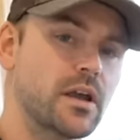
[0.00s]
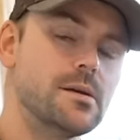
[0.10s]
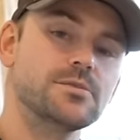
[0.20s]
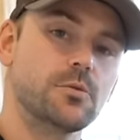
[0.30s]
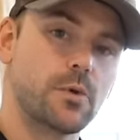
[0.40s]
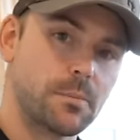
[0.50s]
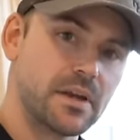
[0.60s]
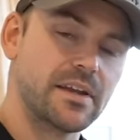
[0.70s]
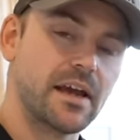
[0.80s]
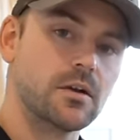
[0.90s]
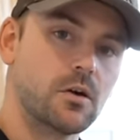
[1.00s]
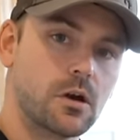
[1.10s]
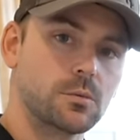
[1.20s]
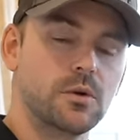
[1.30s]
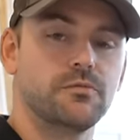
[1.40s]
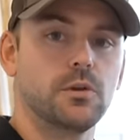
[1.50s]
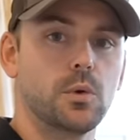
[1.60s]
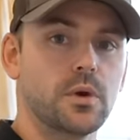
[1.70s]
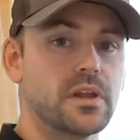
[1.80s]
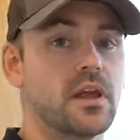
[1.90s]
it comes to ripping down hardwood
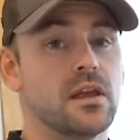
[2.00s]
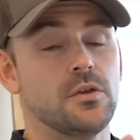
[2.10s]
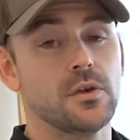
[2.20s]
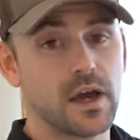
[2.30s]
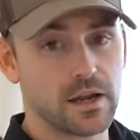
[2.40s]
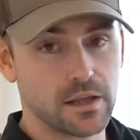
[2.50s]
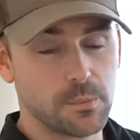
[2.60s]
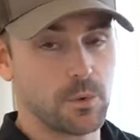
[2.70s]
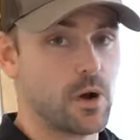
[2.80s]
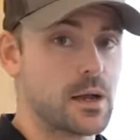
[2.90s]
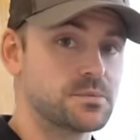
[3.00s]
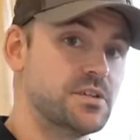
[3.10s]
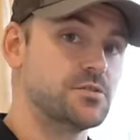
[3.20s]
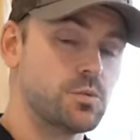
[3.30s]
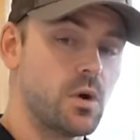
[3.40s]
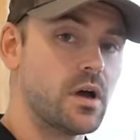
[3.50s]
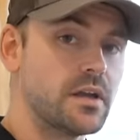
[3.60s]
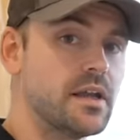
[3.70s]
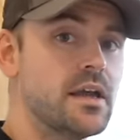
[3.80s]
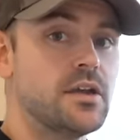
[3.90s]
flooring, you got a couple options.
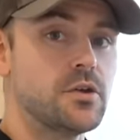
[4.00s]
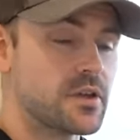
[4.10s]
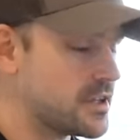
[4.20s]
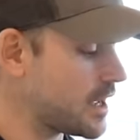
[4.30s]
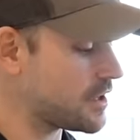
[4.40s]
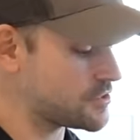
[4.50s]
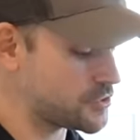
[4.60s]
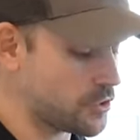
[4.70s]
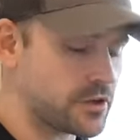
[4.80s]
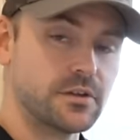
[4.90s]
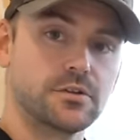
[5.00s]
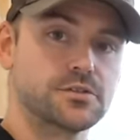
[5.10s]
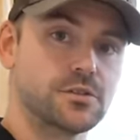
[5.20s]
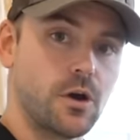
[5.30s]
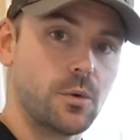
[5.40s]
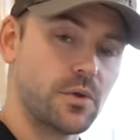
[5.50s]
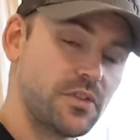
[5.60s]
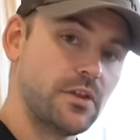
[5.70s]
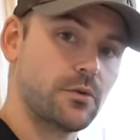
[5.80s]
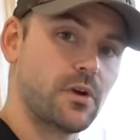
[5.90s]
One, you can take a circular saw with
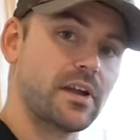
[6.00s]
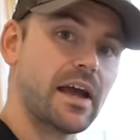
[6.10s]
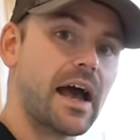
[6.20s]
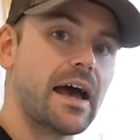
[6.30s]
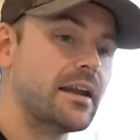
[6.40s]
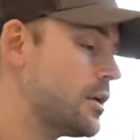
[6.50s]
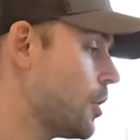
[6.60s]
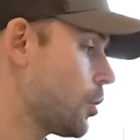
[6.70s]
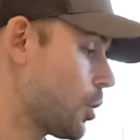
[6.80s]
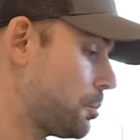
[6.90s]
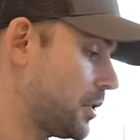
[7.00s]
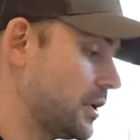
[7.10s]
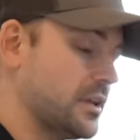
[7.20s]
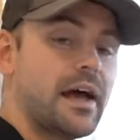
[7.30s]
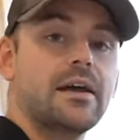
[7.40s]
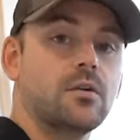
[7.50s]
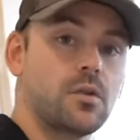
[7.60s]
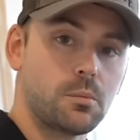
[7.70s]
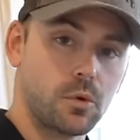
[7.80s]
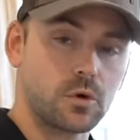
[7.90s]
either a guide or put a line on
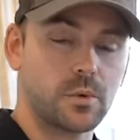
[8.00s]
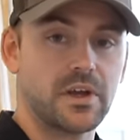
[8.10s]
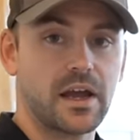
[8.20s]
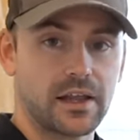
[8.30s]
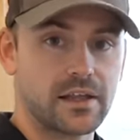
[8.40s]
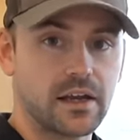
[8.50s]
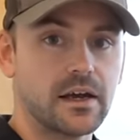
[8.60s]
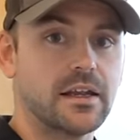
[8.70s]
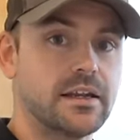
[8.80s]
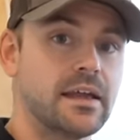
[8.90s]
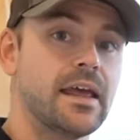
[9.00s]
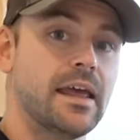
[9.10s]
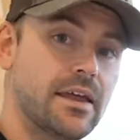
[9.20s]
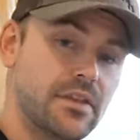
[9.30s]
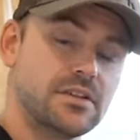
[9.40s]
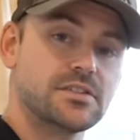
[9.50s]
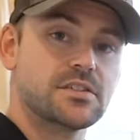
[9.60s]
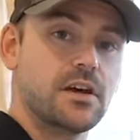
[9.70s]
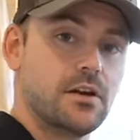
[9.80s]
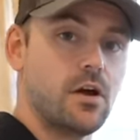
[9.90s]
the board where you gotta cut it and then
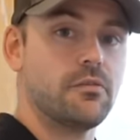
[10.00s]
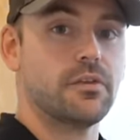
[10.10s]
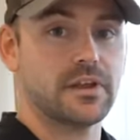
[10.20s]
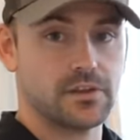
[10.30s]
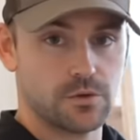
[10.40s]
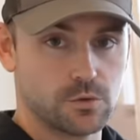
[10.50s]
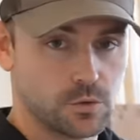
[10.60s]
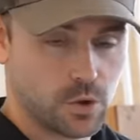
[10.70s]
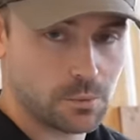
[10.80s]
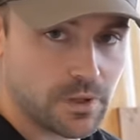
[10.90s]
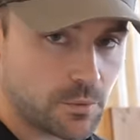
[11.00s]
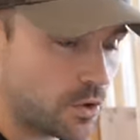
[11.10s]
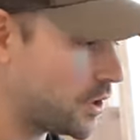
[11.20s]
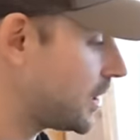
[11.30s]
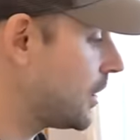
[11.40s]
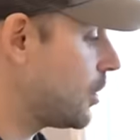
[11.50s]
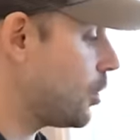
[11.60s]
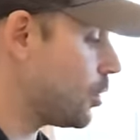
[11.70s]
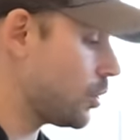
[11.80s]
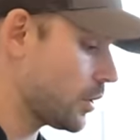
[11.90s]
just cut it off like you normally would.
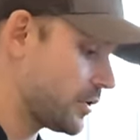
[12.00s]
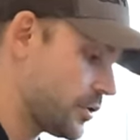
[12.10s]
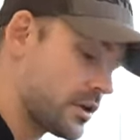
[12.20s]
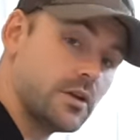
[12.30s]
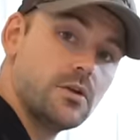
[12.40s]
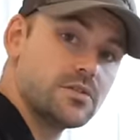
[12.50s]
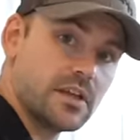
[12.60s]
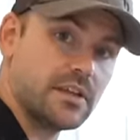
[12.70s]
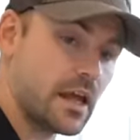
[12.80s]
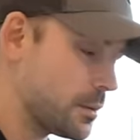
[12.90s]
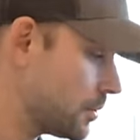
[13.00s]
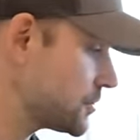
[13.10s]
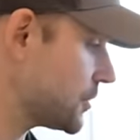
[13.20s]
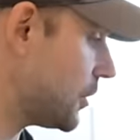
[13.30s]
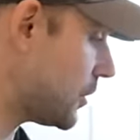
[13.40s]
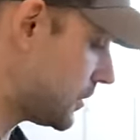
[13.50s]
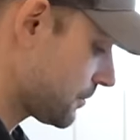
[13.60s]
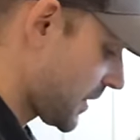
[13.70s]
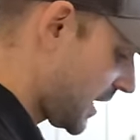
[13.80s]
Or you can use a table saw.